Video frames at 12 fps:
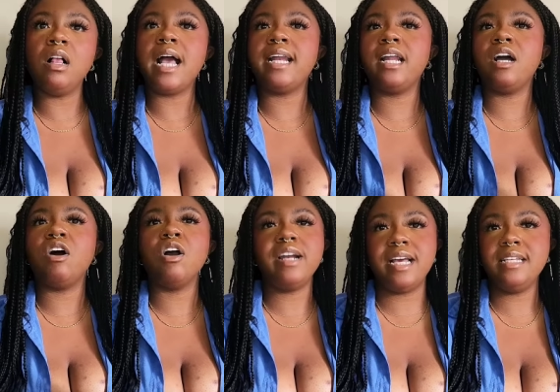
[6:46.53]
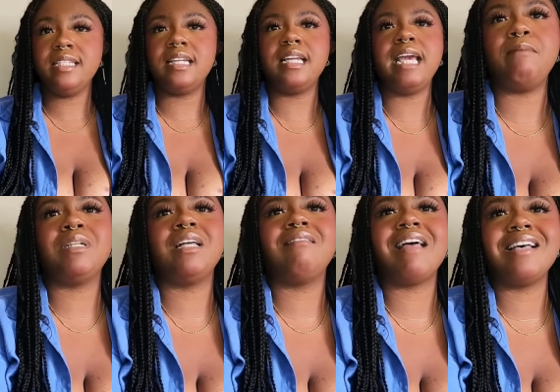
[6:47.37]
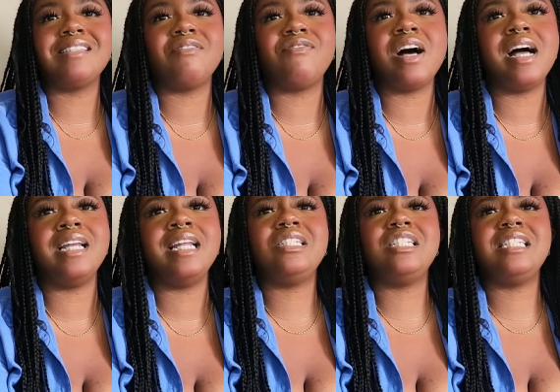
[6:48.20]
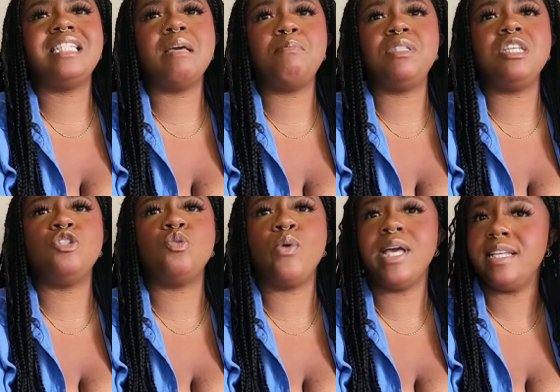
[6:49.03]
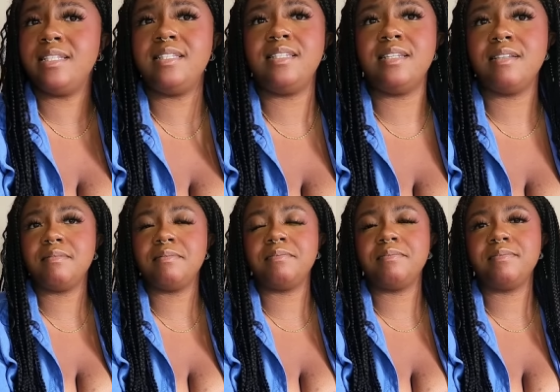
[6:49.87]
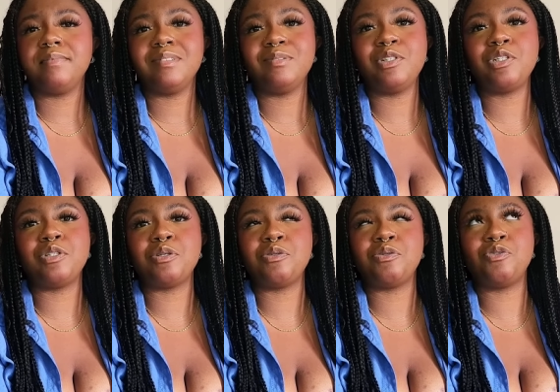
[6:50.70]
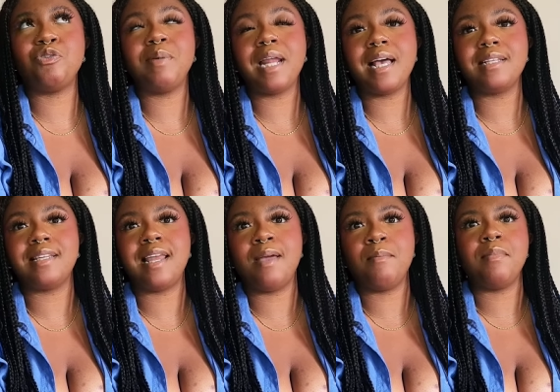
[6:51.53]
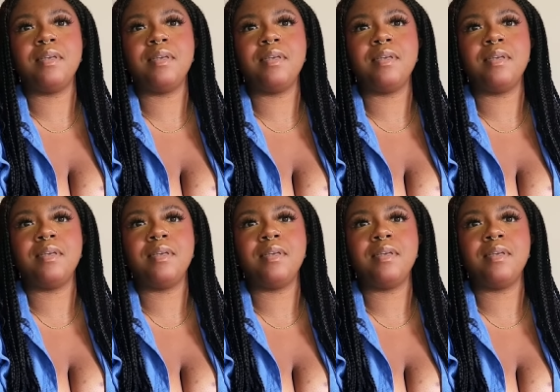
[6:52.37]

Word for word: an artist named Classified Tipsy Twist, which is a stupid ass name